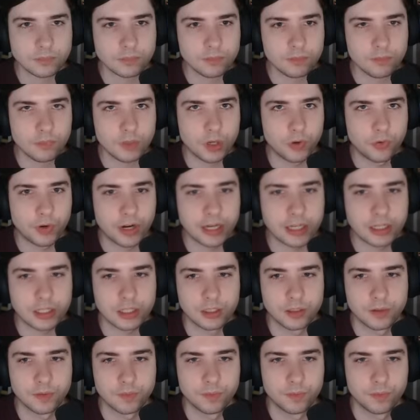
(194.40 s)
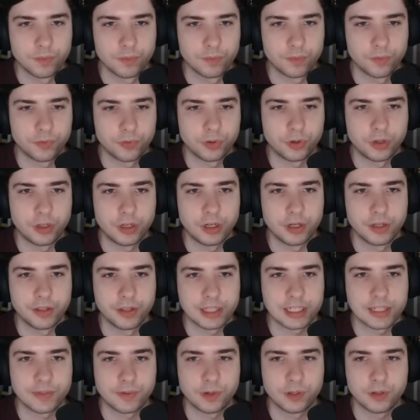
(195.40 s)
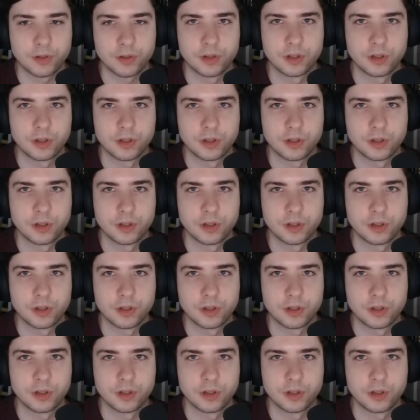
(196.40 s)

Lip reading: right? For this one,